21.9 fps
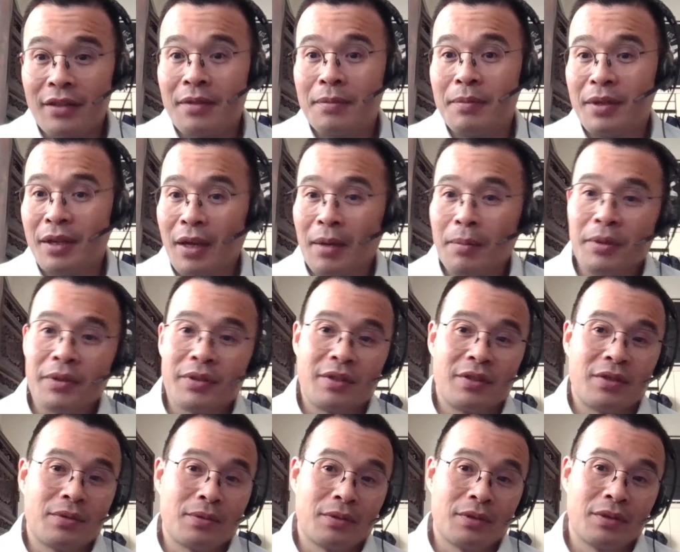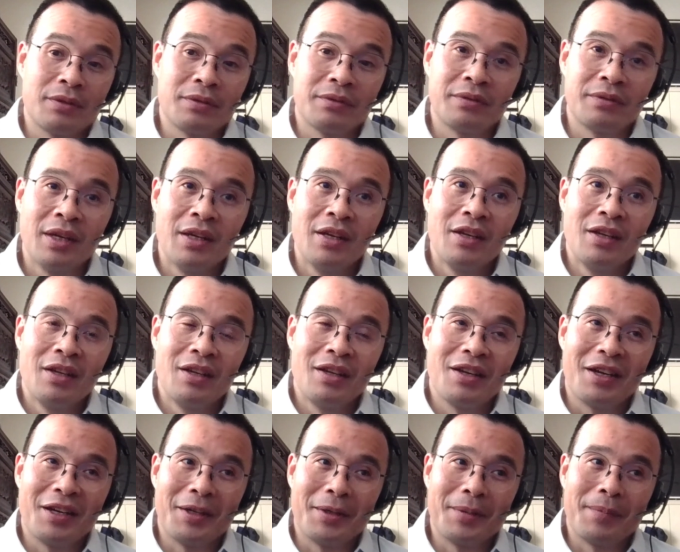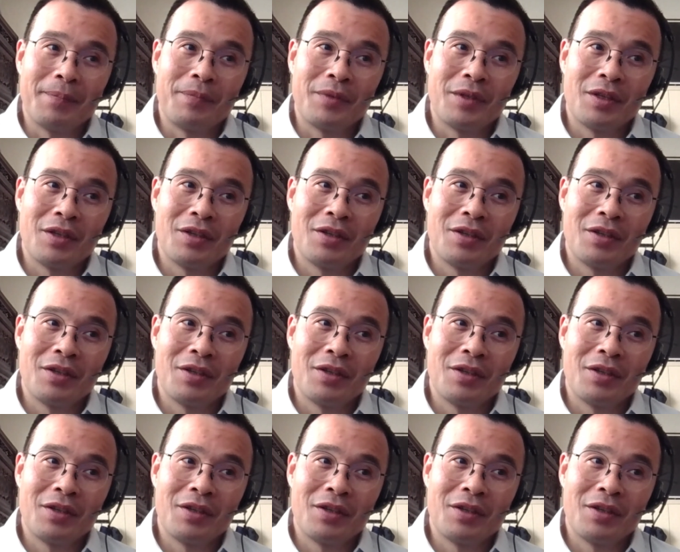to be able to sort of um,